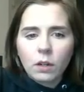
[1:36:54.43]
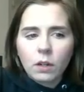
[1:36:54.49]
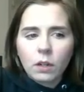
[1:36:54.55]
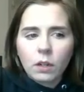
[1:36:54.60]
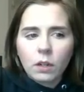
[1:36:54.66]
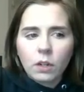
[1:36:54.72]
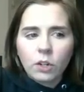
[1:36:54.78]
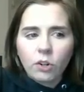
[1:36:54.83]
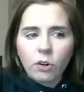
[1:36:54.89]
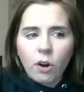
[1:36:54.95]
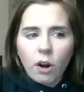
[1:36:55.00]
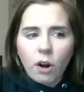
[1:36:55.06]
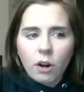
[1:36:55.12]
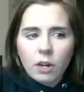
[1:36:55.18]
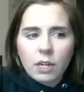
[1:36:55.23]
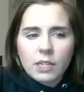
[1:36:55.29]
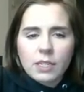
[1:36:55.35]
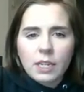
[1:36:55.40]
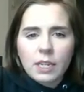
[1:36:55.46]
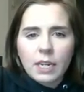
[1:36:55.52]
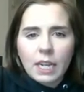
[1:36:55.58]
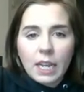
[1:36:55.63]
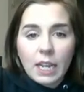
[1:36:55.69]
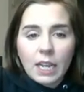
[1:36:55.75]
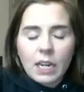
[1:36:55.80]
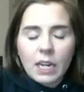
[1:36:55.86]
your arc is going to
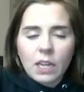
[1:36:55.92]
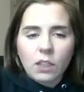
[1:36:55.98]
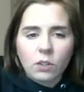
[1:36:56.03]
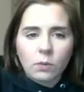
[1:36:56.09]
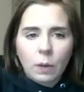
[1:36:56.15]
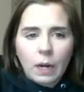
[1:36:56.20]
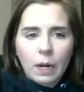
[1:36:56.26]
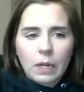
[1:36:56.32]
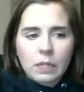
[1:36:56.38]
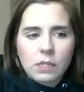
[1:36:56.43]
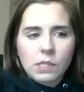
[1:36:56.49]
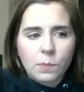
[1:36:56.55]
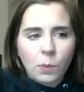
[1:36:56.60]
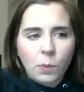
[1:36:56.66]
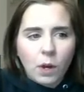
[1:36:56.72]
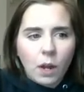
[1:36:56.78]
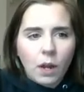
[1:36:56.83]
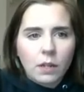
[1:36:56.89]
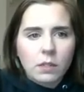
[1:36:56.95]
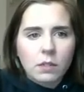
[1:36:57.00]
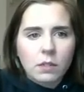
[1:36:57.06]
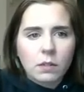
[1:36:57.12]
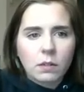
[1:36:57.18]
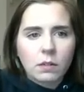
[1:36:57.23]
hit in the right spot.